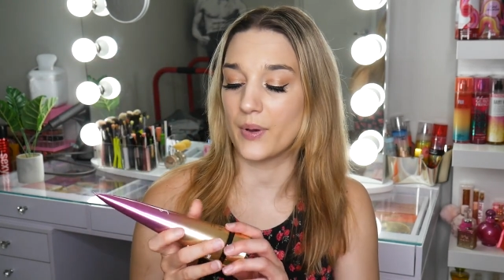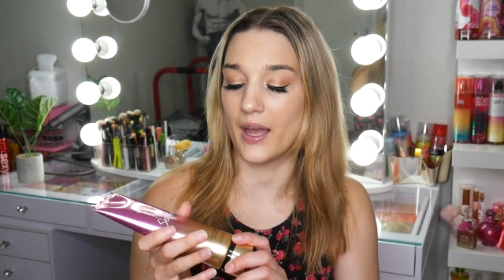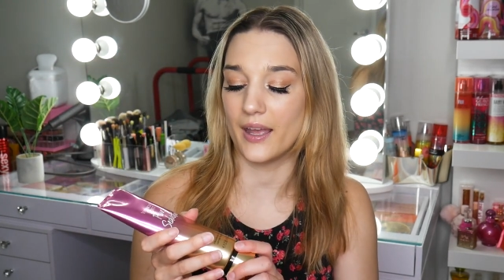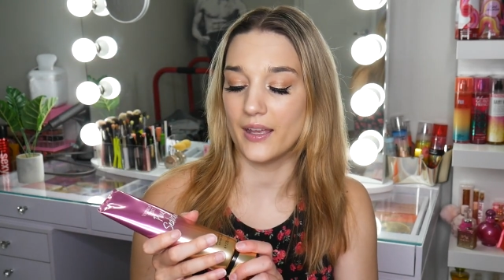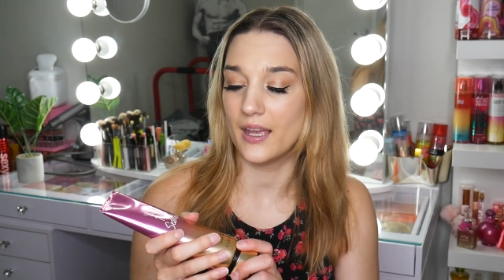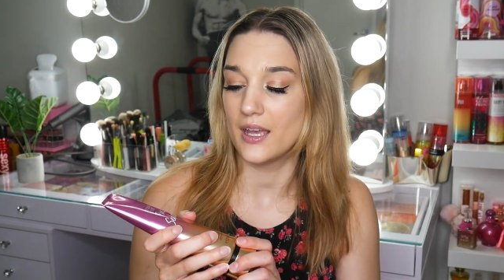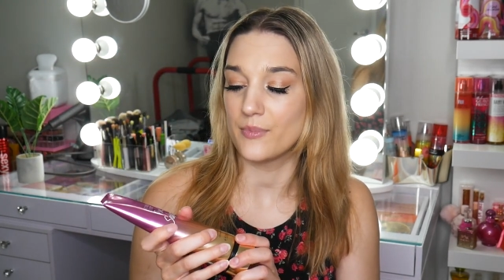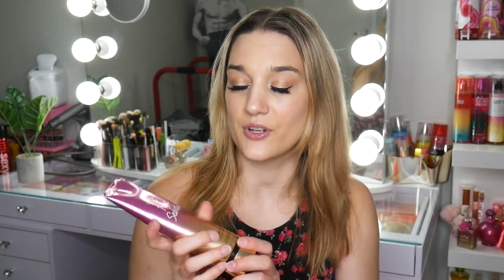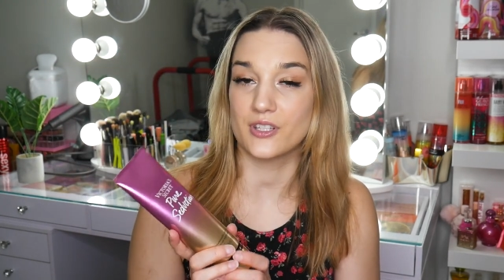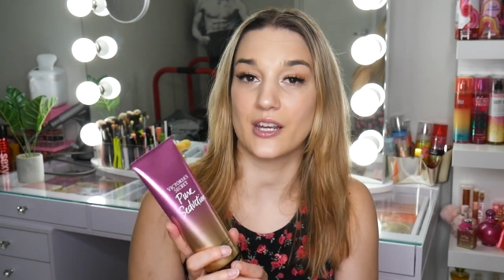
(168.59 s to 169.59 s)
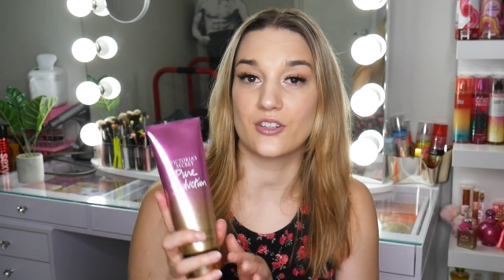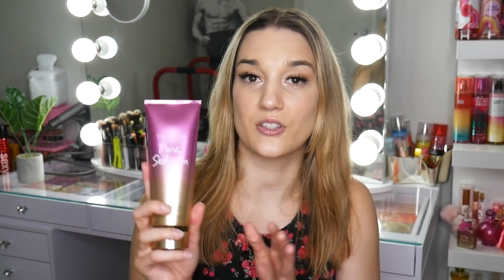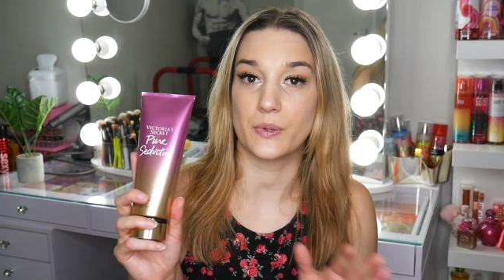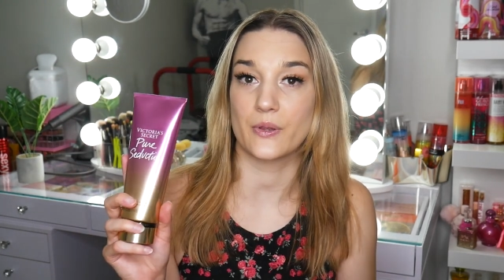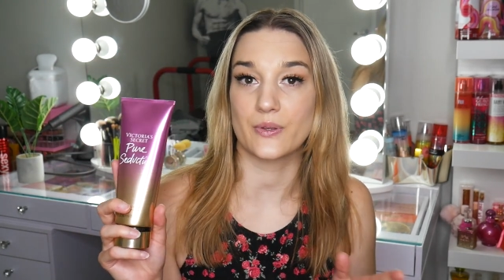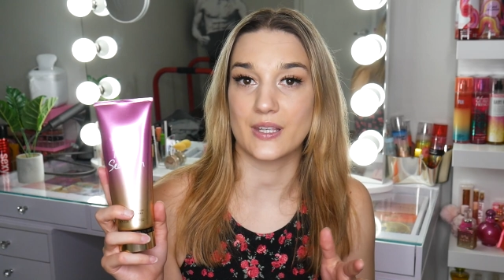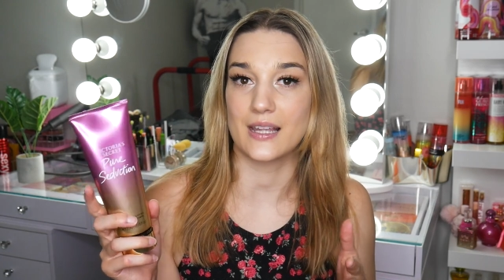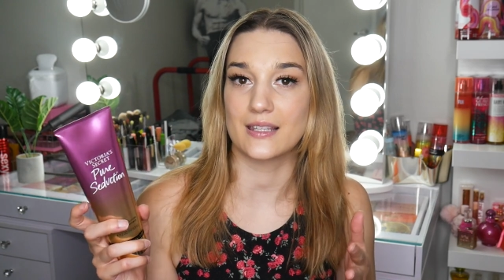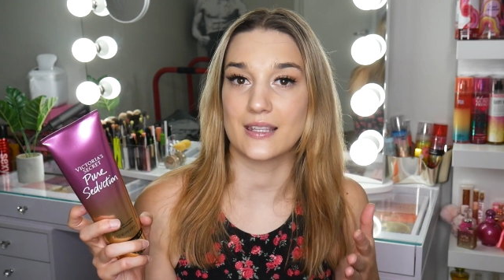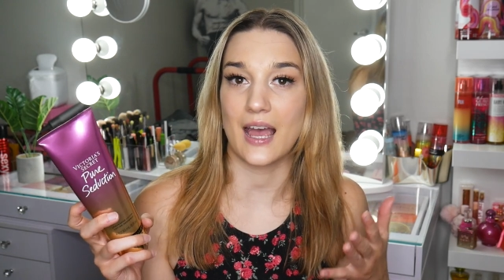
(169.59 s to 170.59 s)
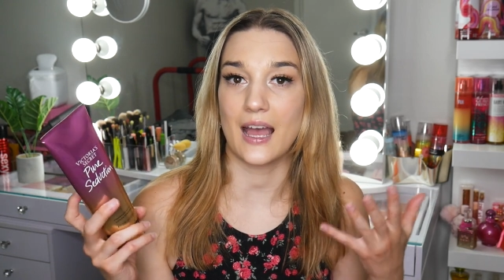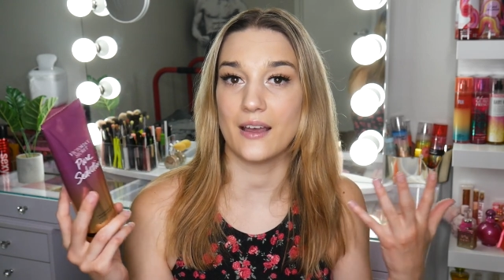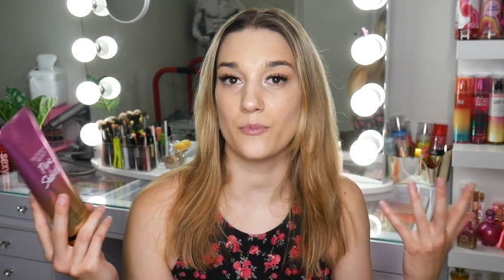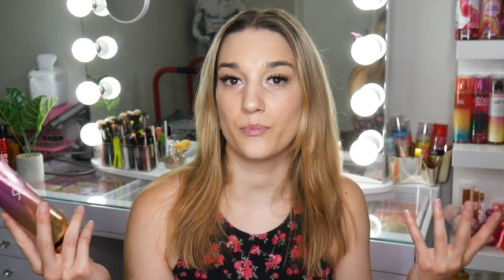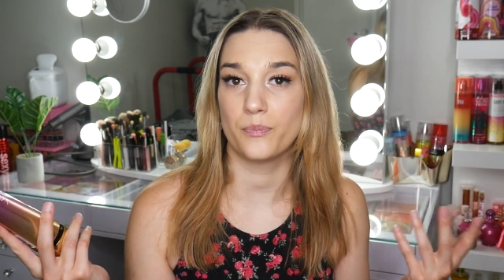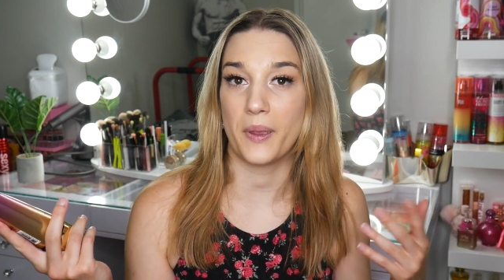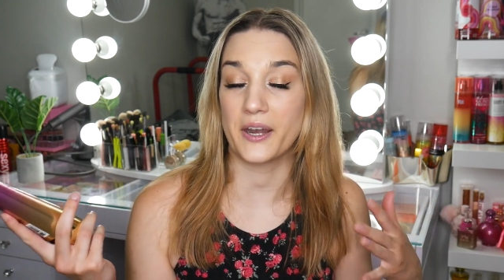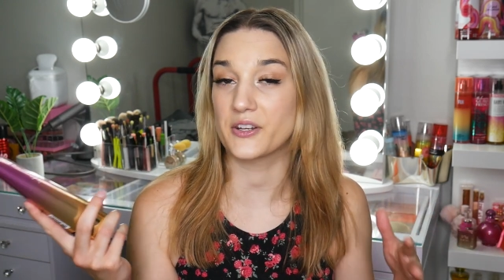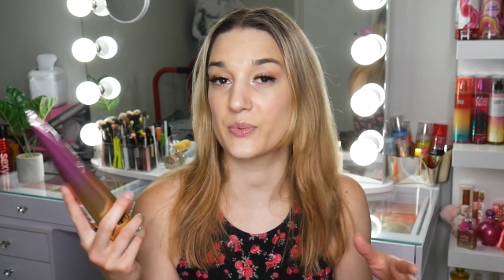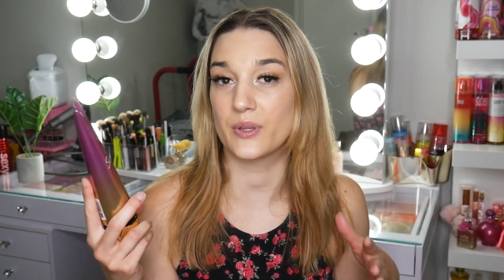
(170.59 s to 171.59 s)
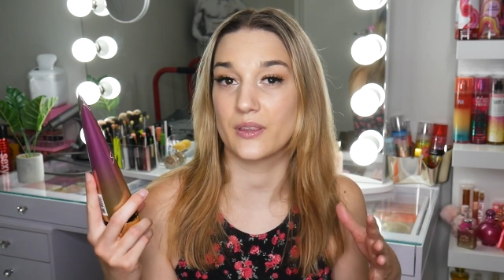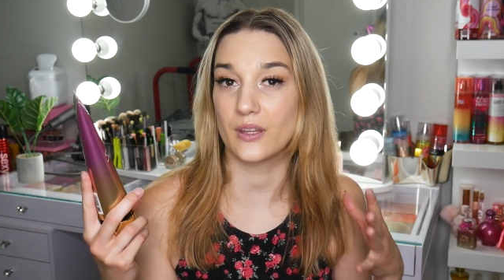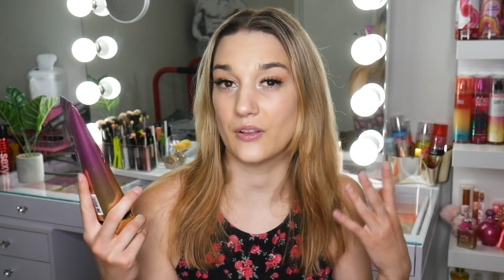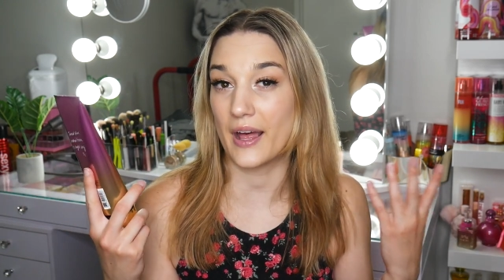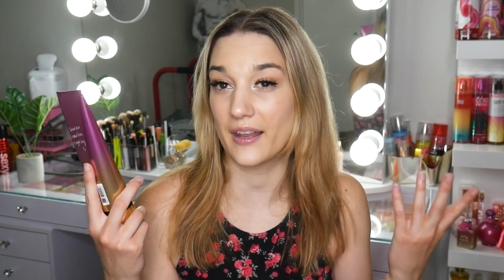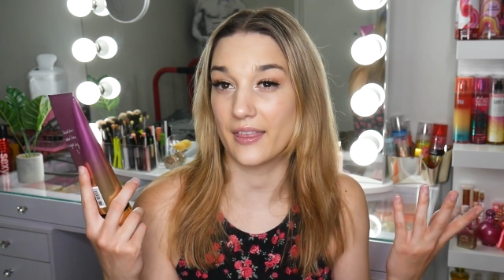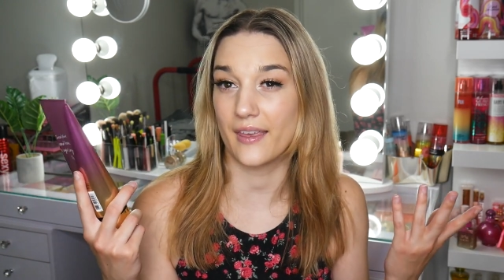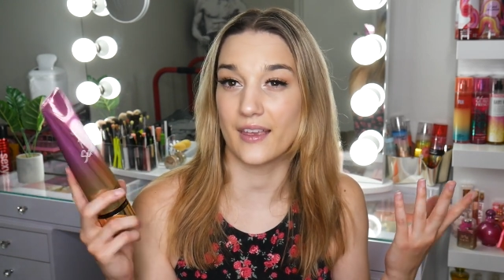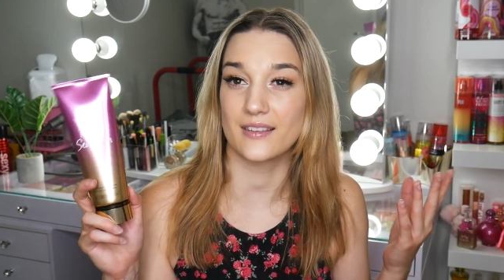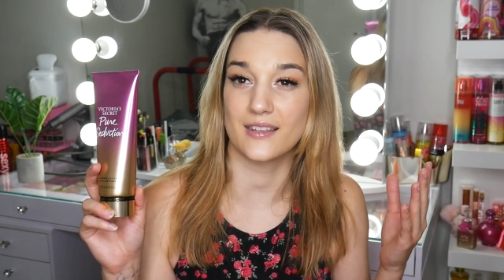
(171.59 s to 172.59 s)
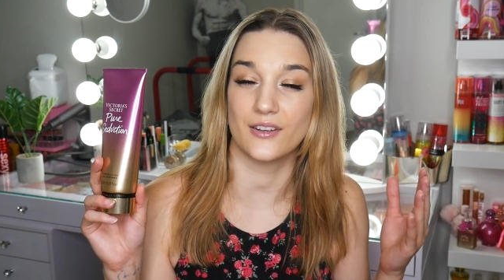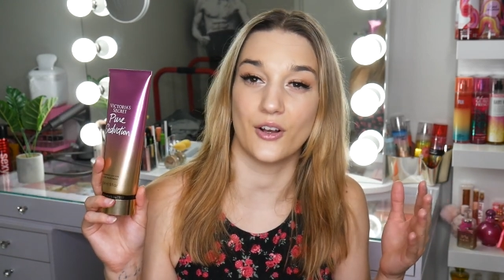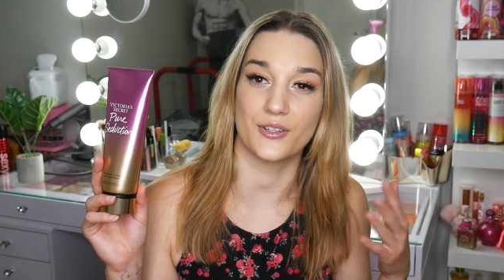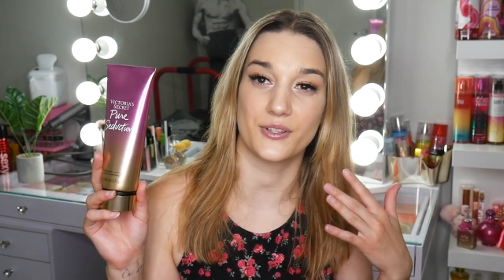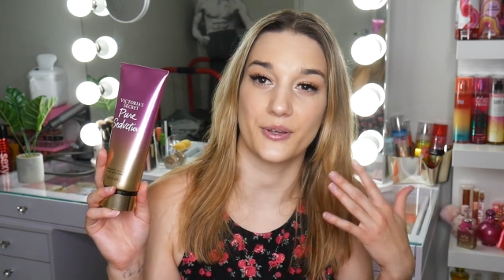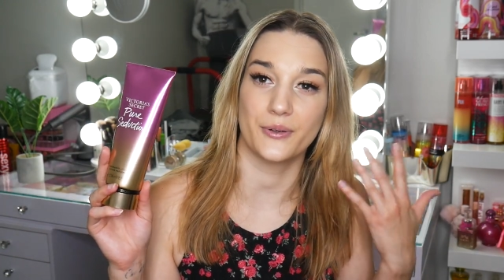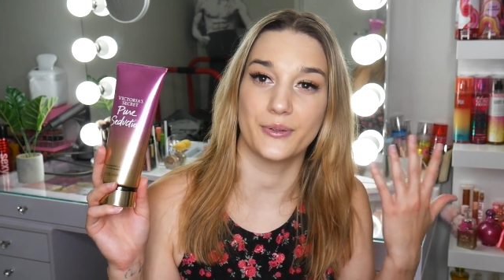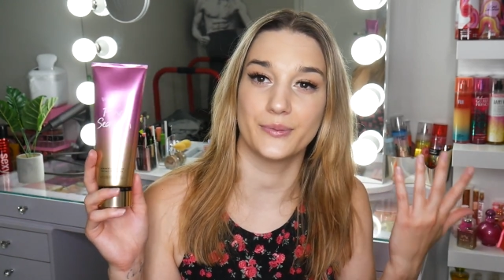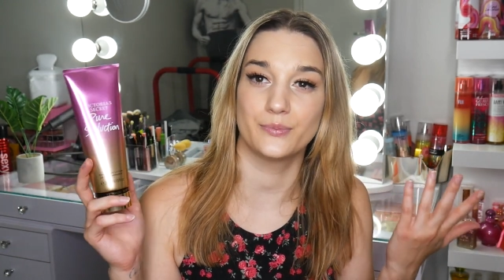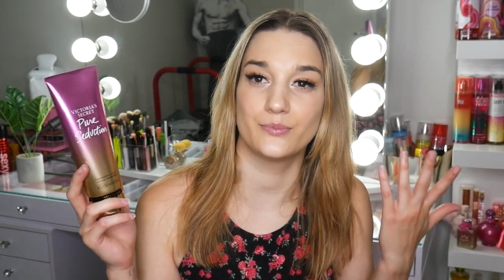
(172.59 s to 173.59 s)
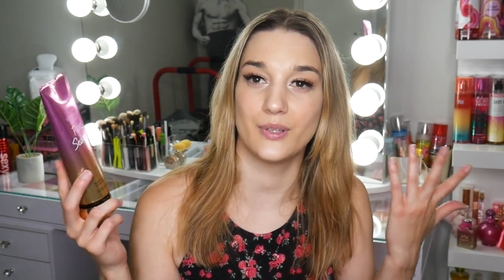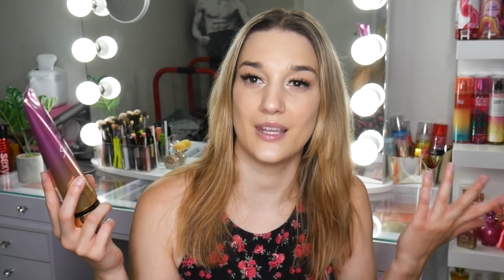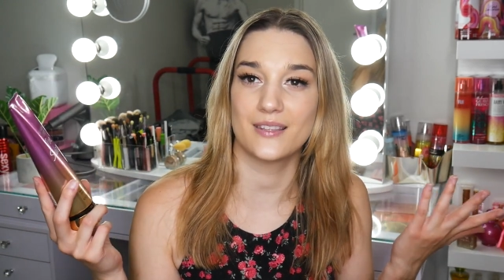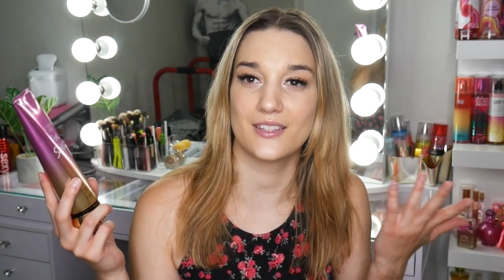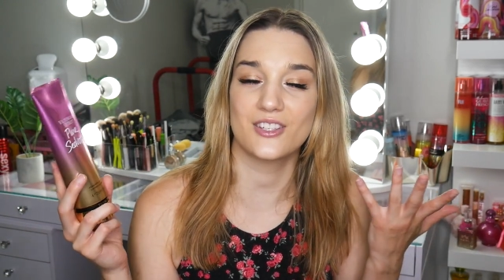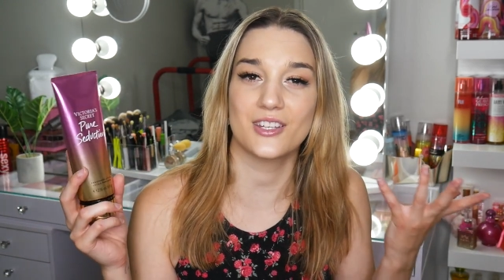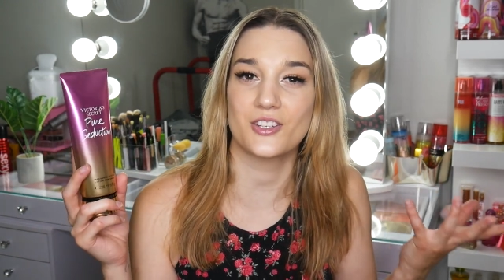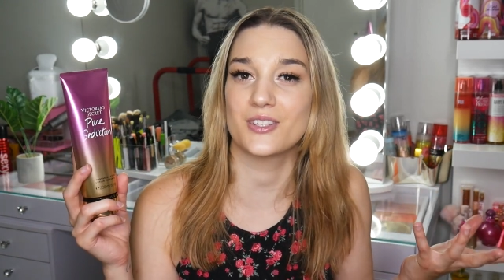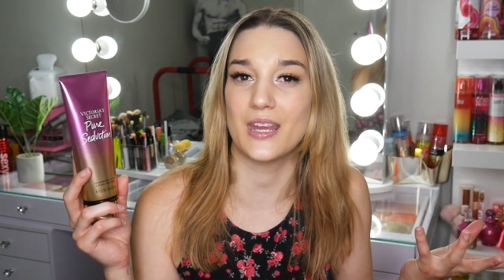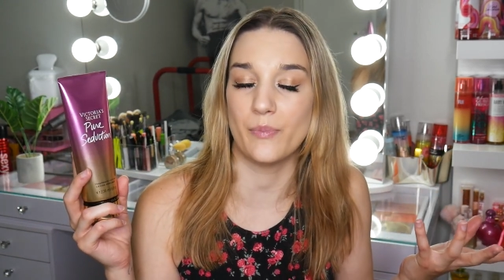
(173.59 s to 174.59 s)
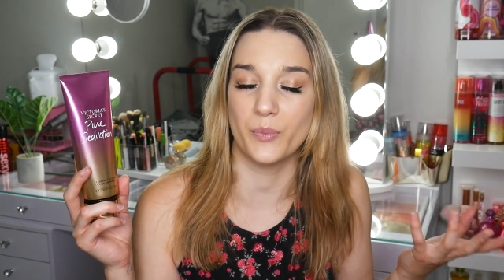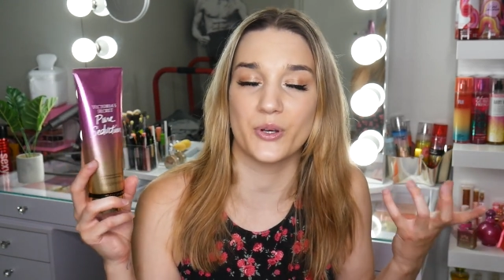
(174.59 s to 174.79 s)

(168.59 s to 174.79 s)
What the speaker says: but Pure Seduction is one of those scents that pairs with a lot of things, and also it's just such a staple.